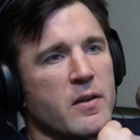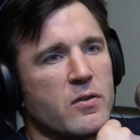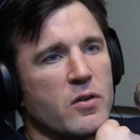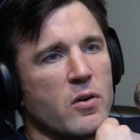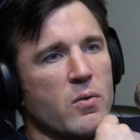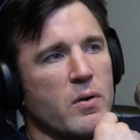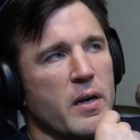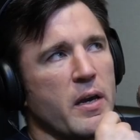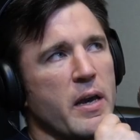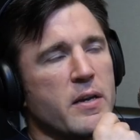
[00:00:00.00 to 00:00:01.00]
You know, so
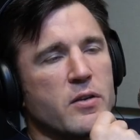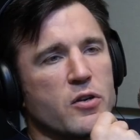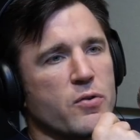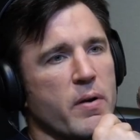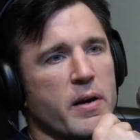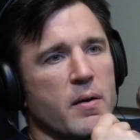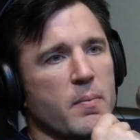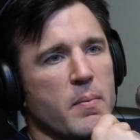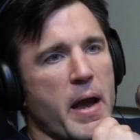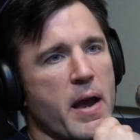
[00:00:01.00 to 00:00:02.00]
he's a
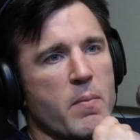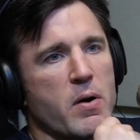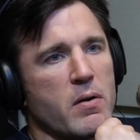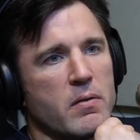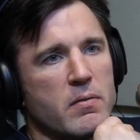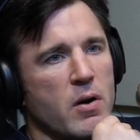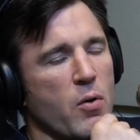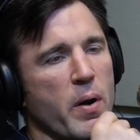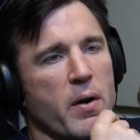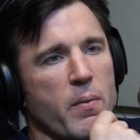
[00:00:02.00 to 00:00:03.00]
straight-up hammer.
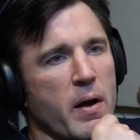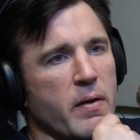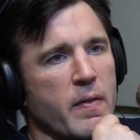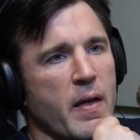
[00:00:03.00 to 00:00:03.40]
No way around it.